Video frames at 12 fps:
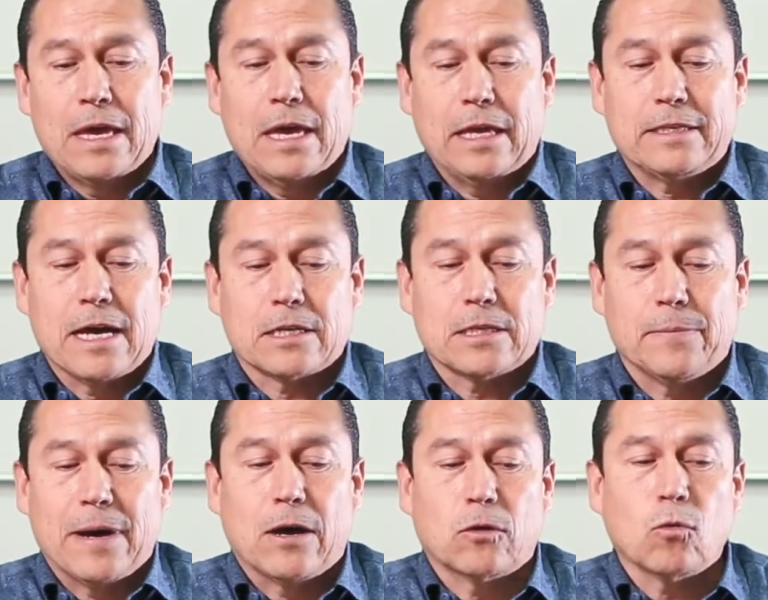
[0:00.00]
It talks
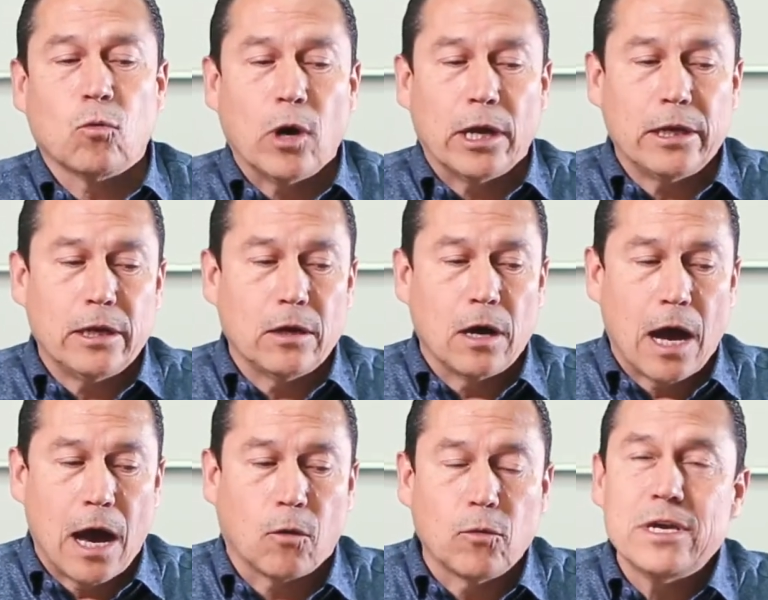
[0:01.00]
about
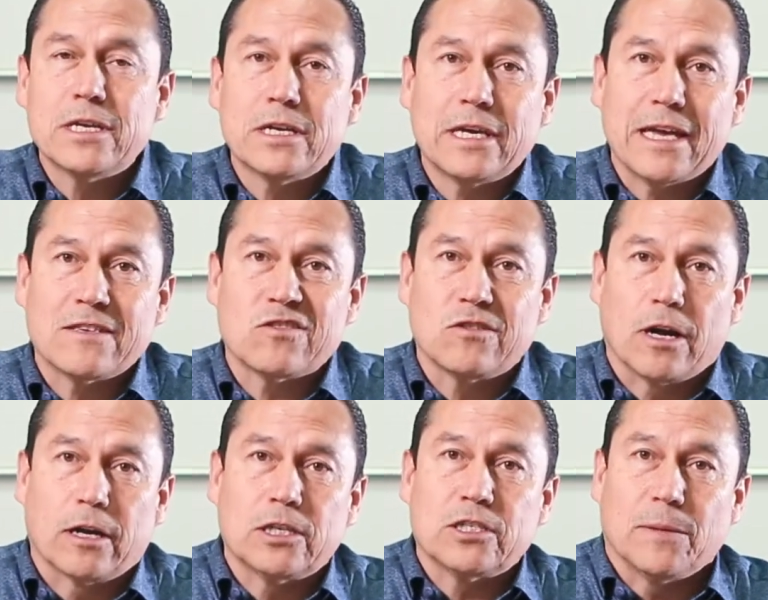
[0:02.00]
how we get
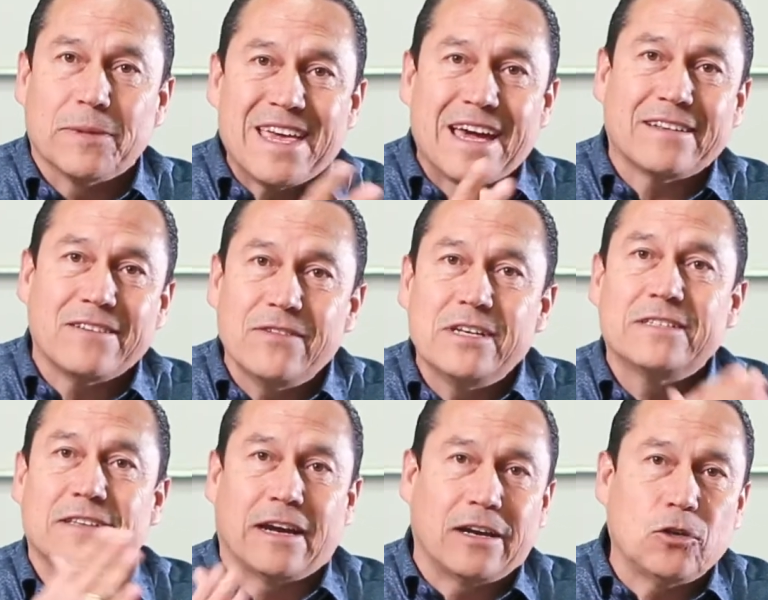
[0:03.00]
started, some of the activities
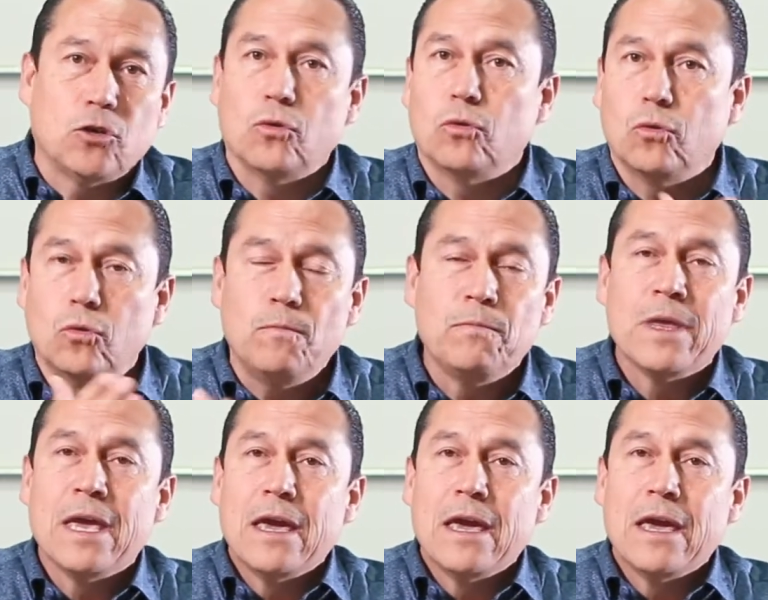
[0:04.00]
that I do,